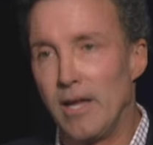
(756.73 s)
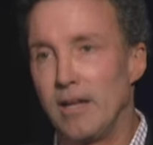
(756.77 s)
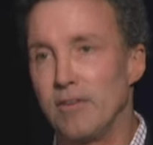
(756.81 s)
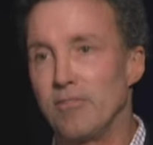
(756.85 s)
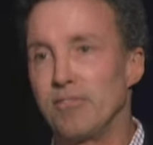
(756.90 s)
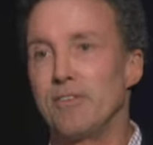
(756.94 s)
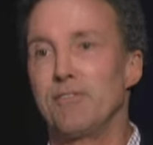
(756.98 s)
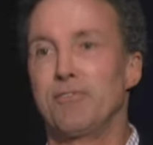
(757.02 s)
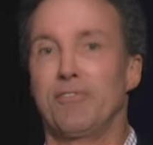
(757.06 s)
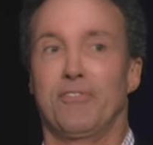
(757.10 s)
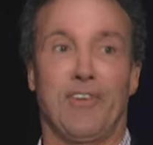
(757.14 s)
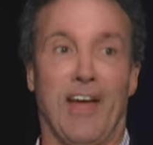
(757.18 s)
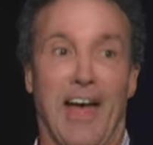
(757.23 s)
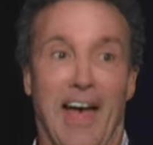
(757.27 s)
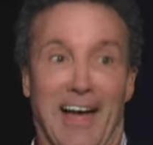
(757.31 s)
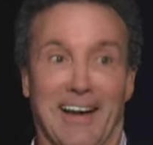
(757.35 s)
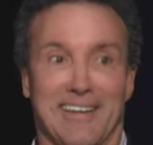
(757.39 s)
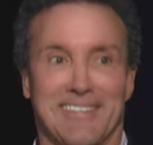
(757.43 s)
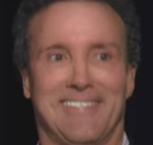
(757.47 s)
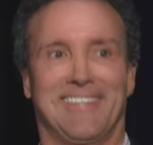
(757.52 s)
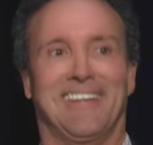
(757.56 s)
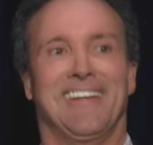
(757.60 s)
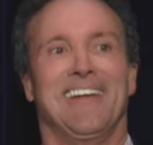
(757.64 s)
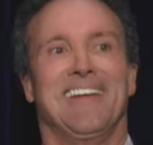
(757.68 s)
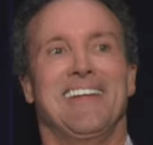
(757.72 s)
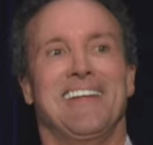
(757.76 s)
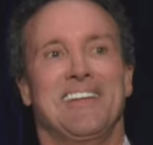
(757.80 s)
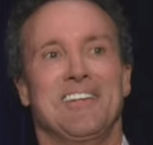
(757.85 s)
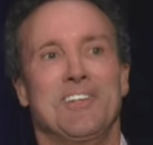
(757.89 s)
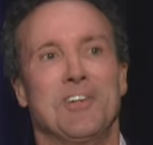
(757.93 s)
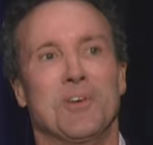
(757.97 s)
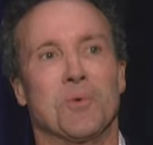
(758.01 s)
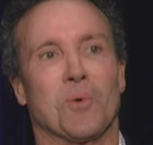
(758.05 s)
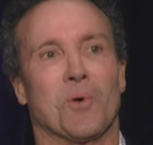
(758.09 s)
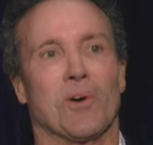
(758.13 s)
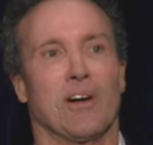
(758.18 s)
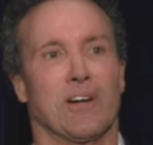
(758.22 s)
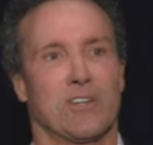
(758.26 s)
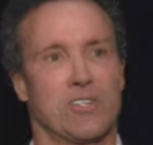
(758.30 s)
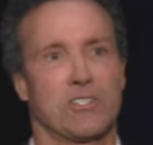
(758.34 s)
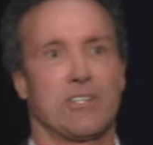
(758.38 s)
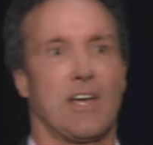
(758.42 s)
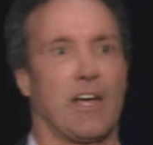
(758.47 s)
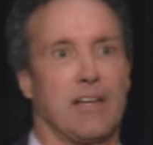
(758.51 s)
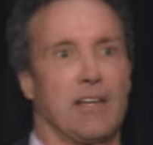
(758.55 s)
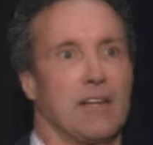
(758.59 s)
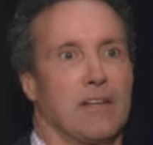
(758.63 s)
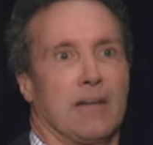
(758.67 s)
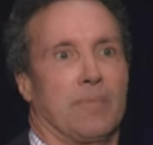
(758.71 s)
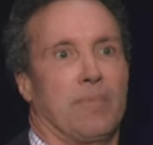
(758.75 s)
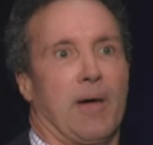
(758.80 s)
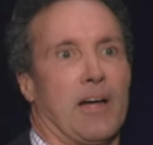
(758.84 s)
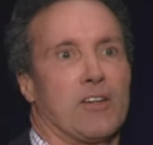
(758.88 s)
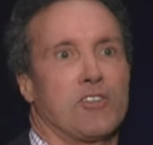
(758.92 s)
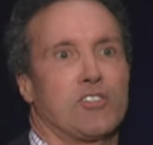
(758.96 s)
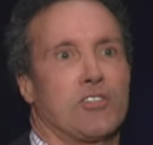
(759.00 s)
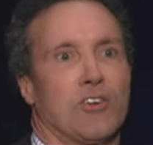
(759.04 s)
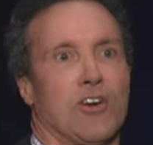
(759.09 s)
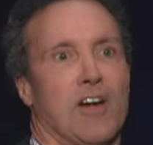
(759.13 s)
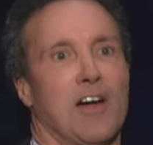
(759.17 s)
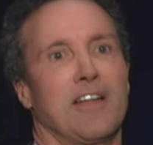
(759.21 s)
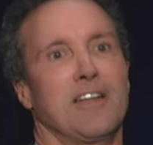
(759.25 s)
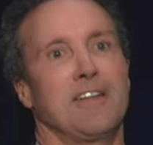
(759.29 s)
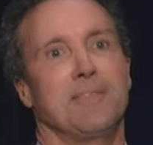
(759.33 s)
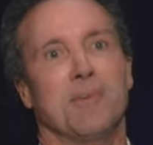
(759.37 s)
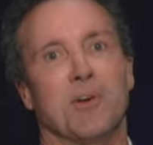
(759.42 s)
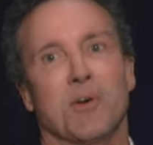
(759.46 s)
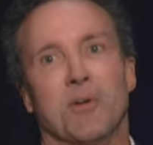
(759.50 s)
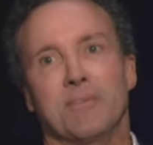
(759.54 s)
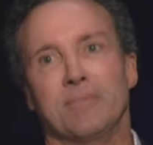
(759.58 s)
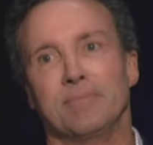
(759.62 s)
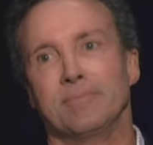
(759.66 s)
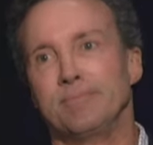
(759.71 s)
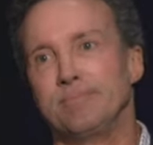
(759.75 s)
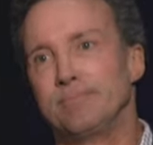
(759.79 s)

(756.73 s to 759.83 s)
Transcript: if in fact you were excited about your honeymoon,